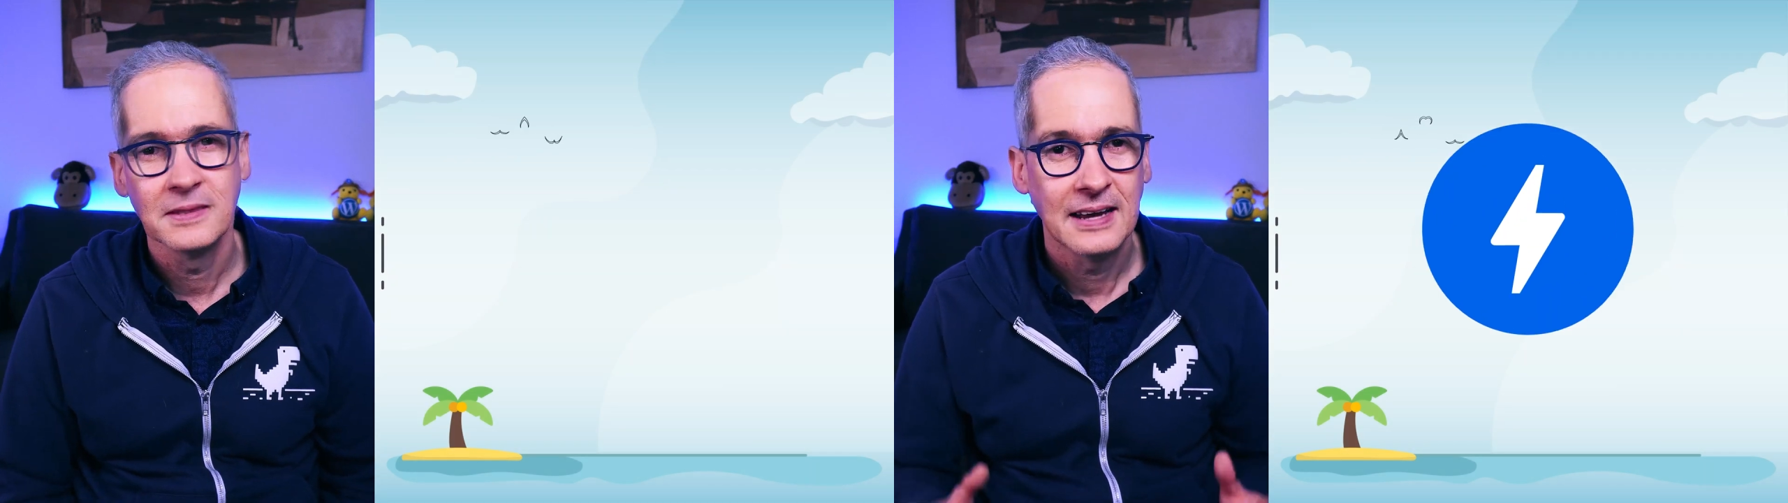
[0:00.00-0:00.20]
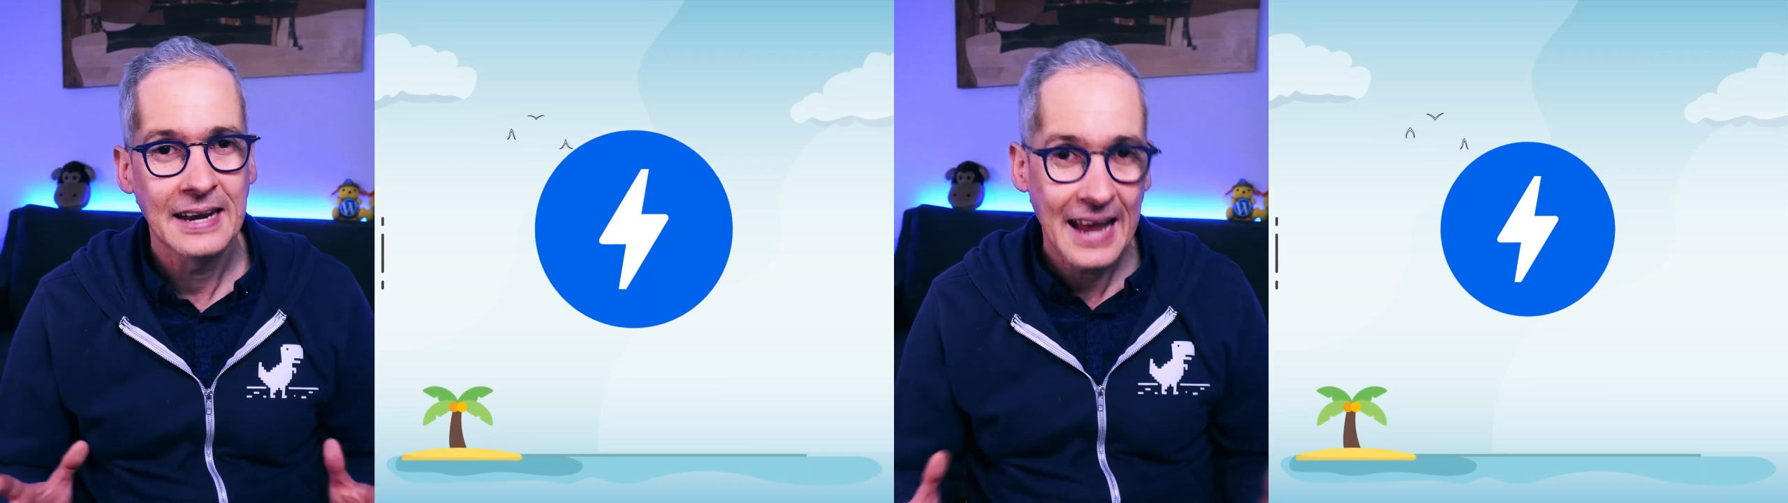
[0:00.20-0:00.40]

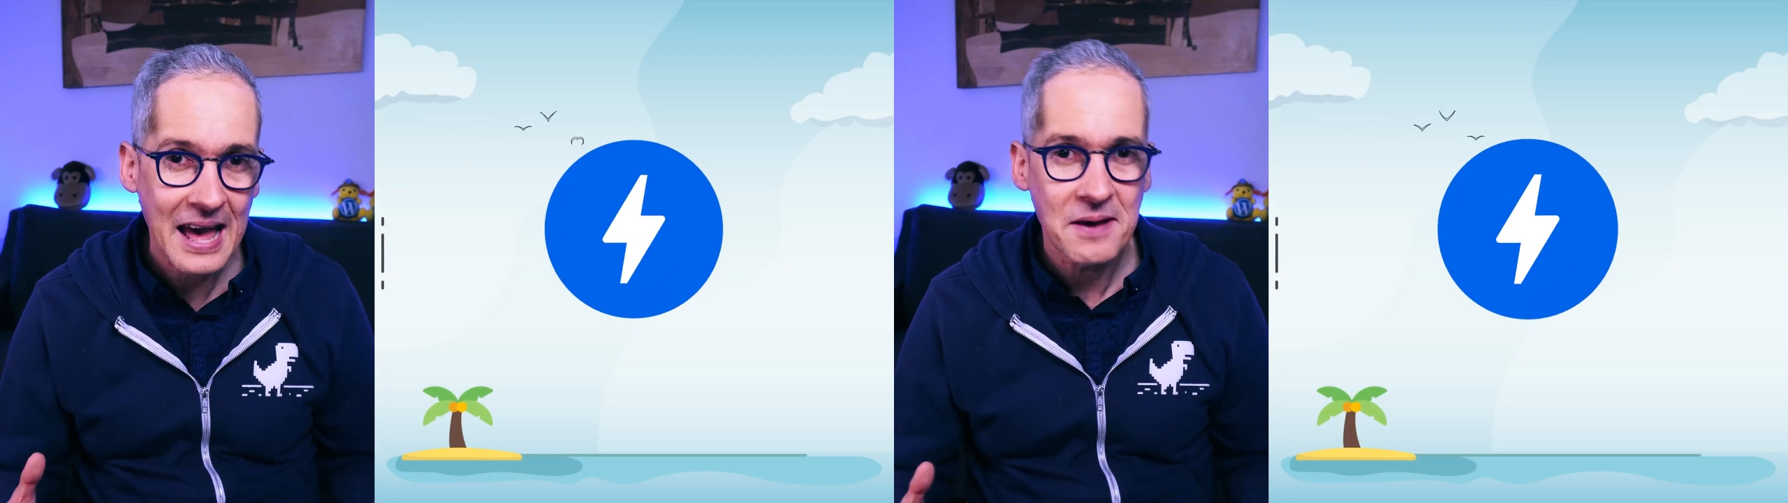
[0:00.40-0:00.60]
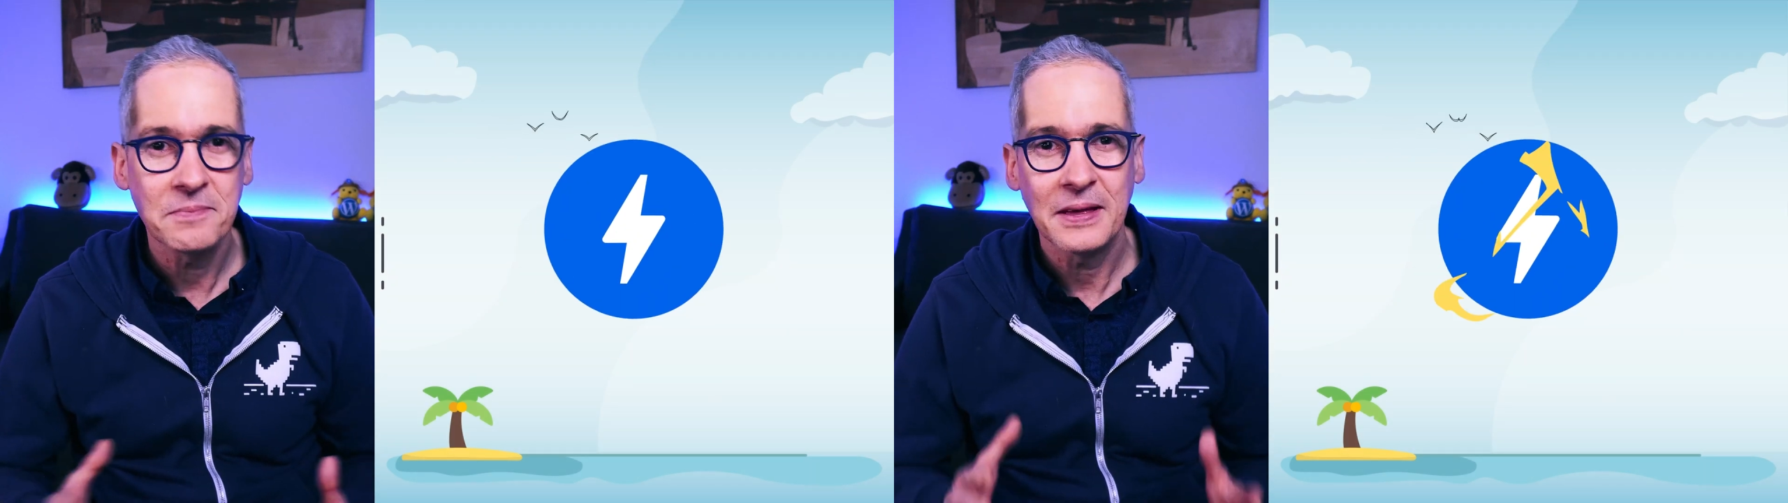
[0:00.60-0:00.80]
And
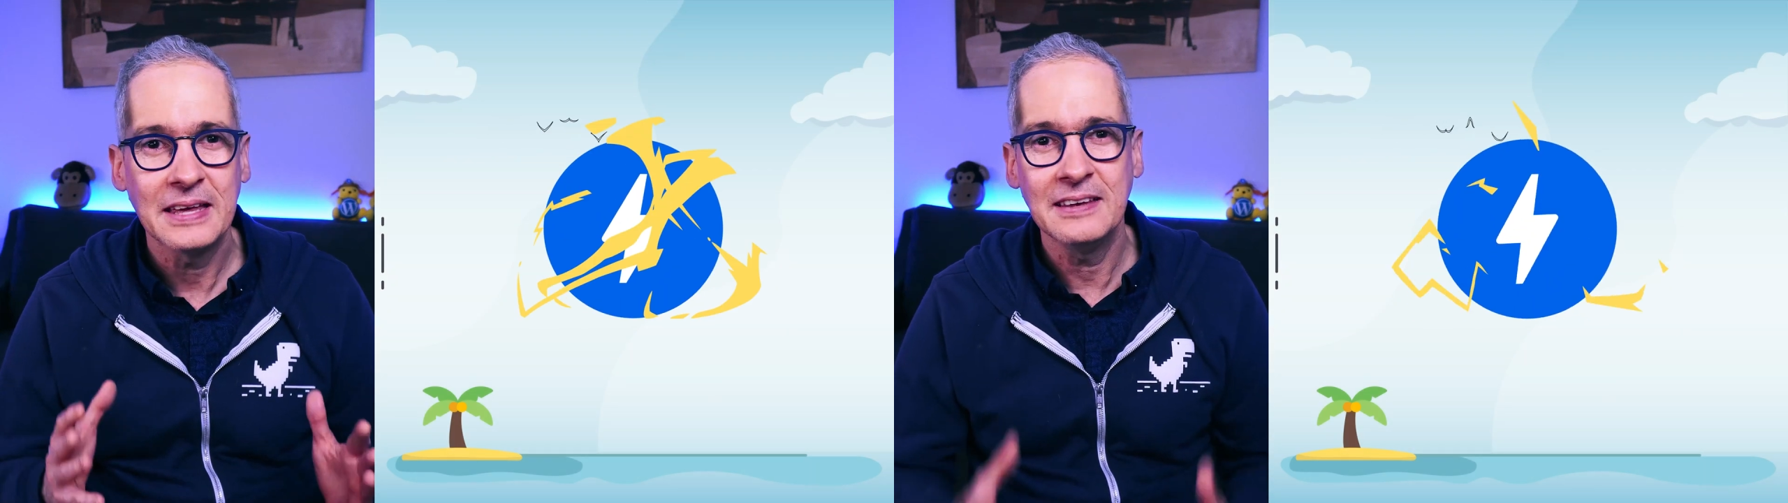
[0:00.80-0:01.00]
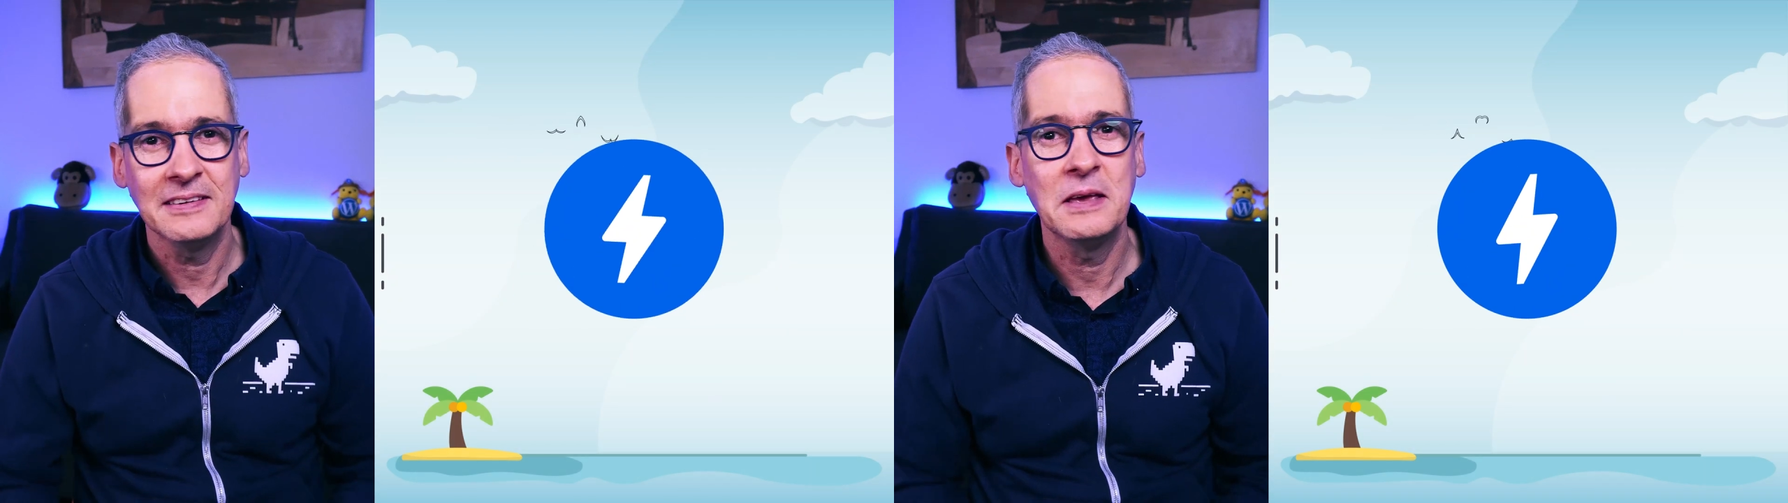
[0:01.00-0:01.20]
A M
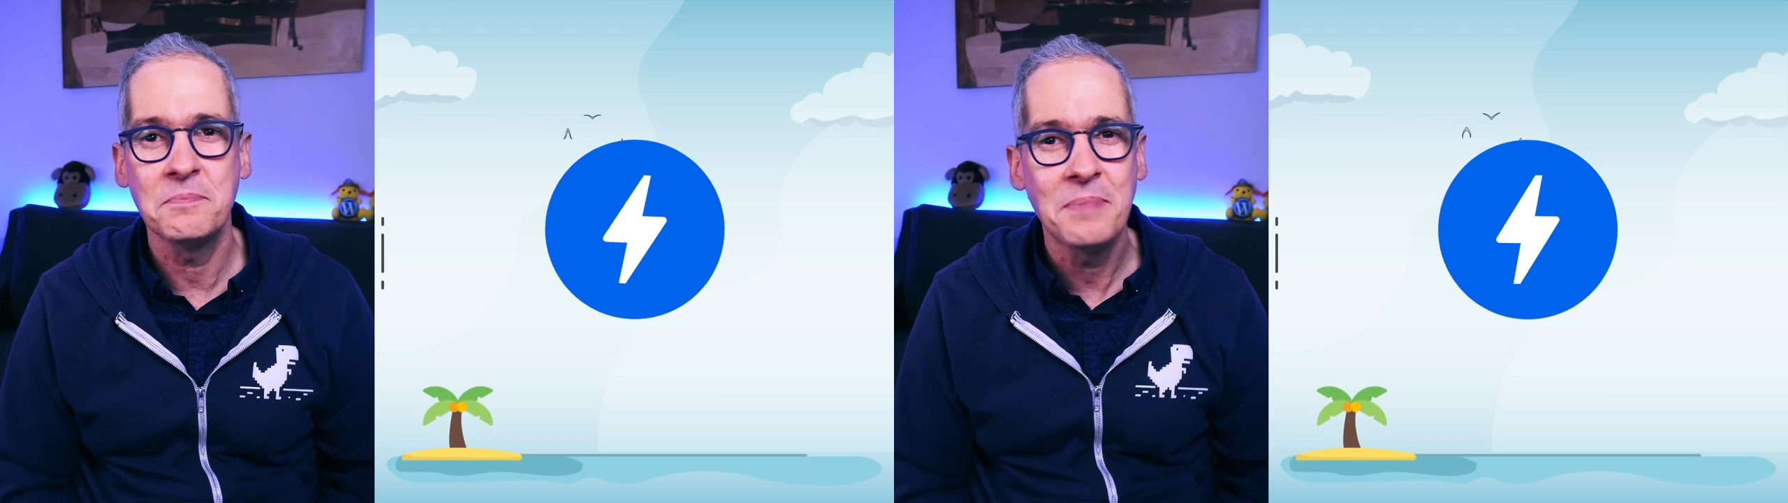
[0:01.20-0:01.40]
P is a